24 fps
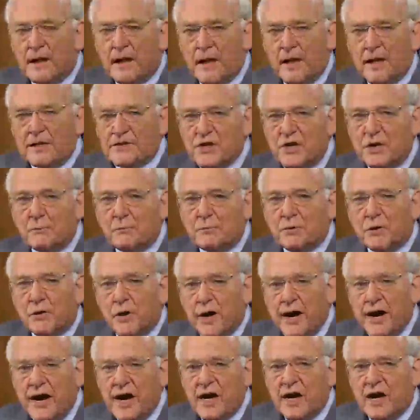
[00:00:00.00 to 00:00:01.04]
is a
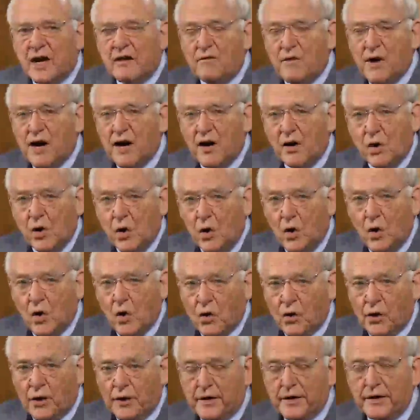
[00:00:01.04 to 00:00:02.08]
prayer of our
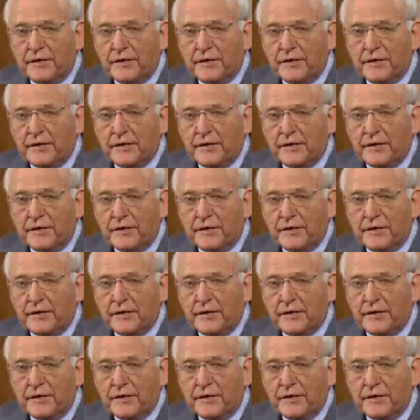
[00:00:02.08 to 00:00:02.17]
Lord.